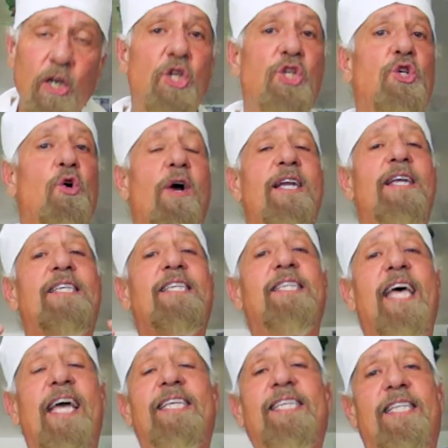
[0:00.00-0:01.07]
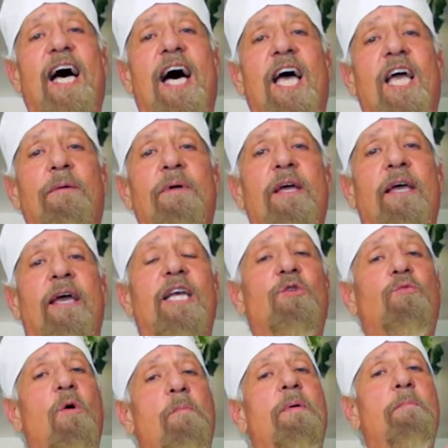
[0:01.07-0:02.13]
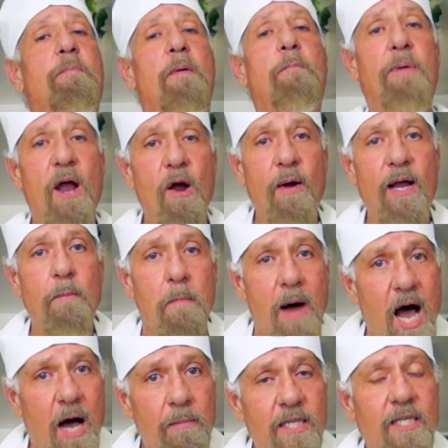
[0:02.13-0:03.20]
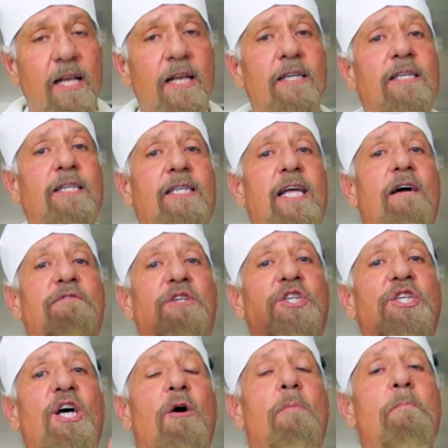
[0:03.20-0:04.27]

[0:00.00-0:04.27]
Join us next time as we'll be preparing Mama's stuffed shell